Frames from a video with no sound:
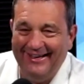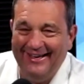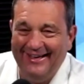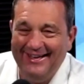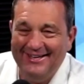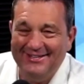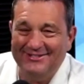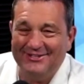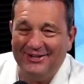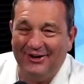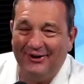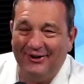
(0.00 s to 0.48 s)

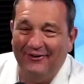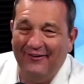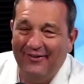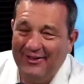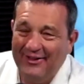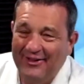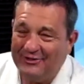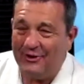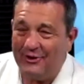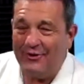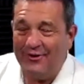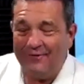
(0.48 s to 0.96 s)

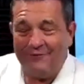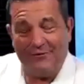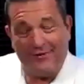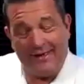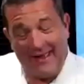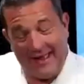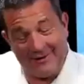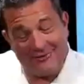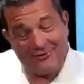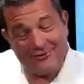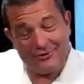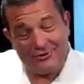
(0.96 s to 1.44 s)
So if the
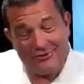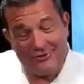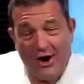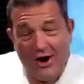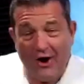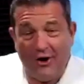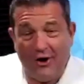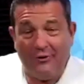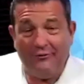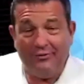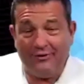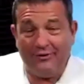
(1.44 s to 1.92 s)
answer is
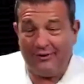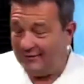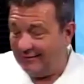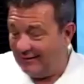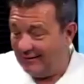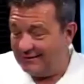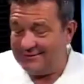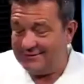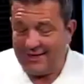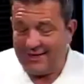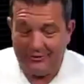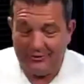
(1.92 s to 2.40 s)
no, then let's
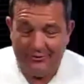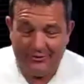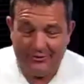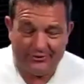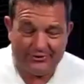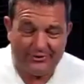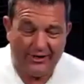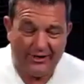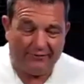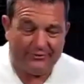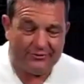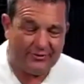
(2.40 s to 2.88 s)
not do it
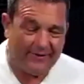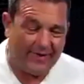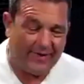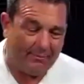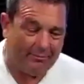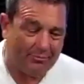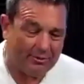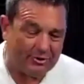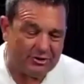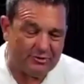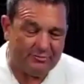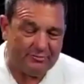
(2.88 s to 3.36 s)
yourself. So that
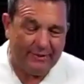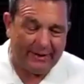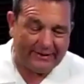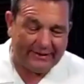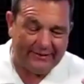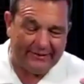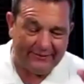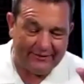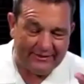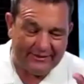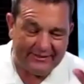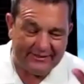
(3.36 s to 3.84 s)
perspective
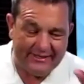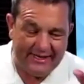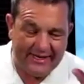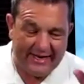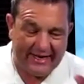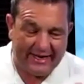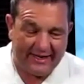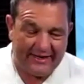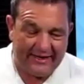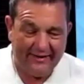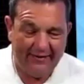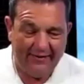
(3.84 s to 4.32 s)
and seeing it
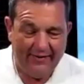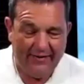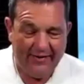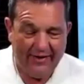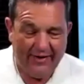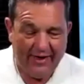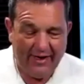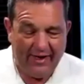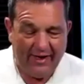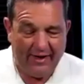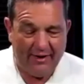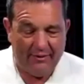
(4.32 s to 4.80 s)

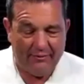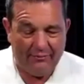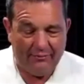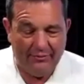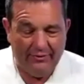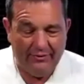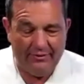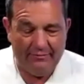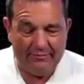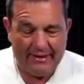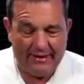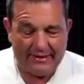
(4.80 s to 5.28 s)
really
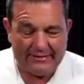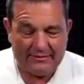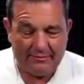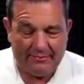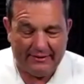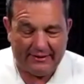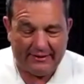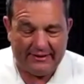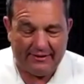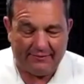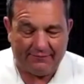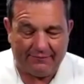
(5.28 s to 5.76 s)
makes a big
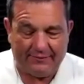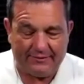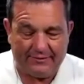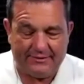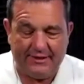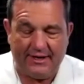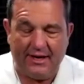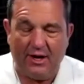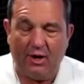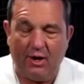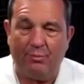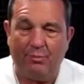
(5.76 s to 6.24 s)
difference in
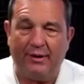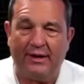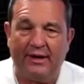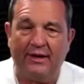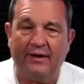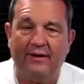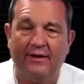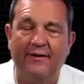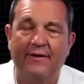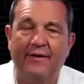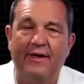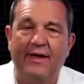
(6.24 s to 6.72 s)
helping
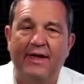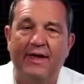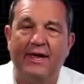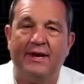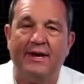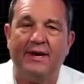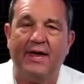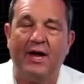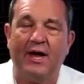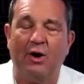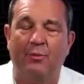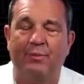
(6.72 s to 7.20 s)

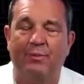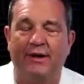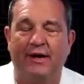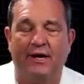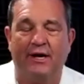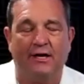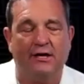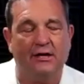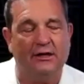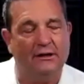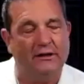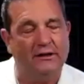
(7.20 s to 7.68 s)
a
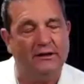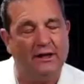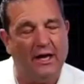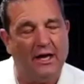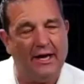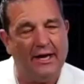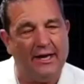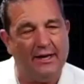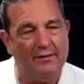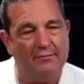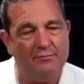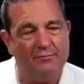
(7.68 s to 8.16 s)

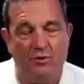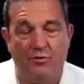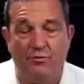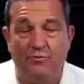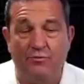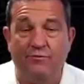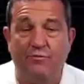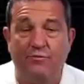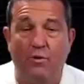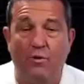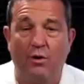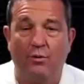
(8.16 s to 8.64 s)
client move
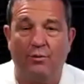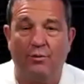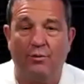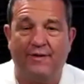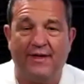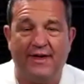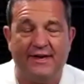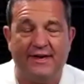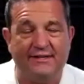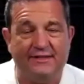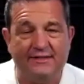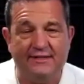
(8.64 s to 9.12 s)
forward. They
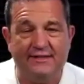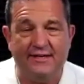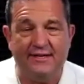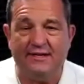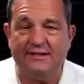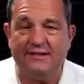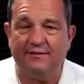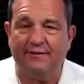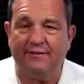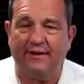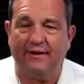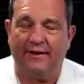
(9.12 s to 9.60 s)
see
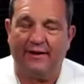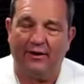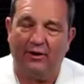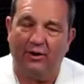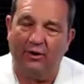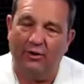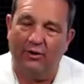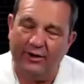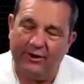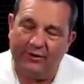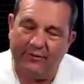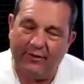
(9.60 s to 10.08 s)
it, like,
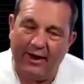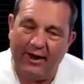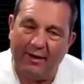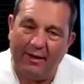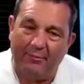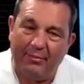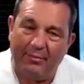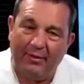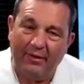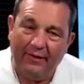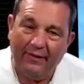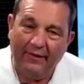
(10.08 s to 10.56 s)
holy crap,
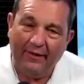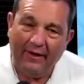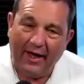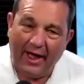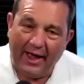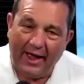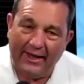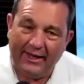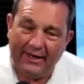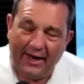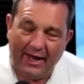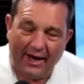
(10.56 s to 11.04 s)
I
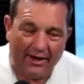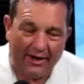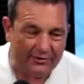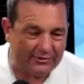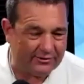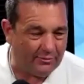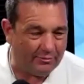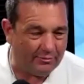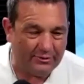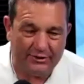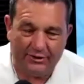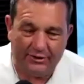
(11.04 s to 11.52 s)
can hire
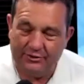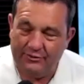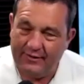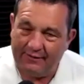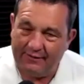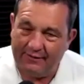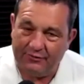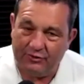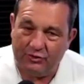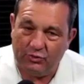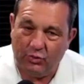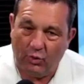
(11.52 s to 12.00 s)
someone to do that for
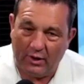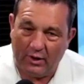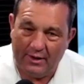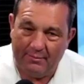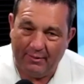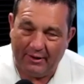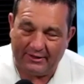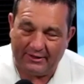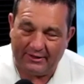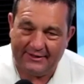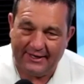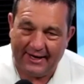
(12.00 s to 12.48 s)

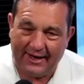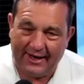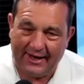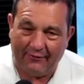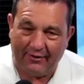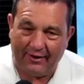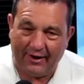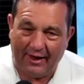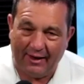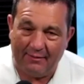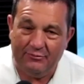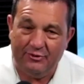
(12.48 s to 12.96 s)
$20 an hour and
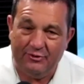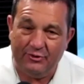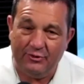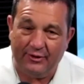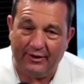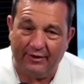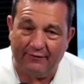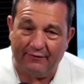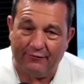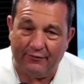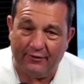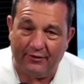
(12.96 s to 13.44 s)
I'm doing it
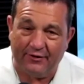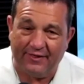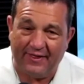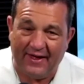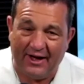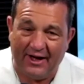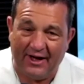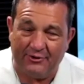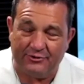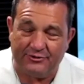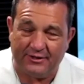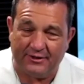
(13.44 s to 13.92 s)
for
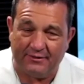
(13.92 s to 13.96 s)
$1,000.